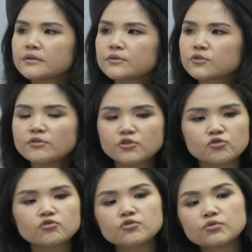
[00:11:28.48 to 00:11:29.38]
So how do
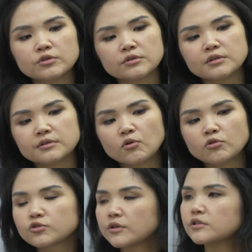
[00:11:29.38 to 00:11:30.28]
you do the whole
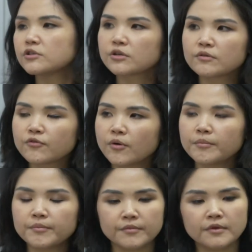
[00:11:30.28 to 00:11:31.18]
transition from
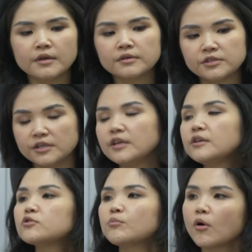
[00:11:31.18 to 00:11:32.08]

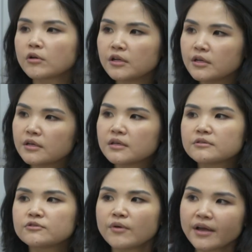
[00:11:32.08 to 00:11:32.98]
singing to modeling
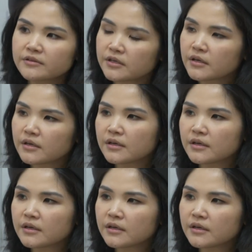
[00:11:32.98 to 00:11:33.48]
to acting?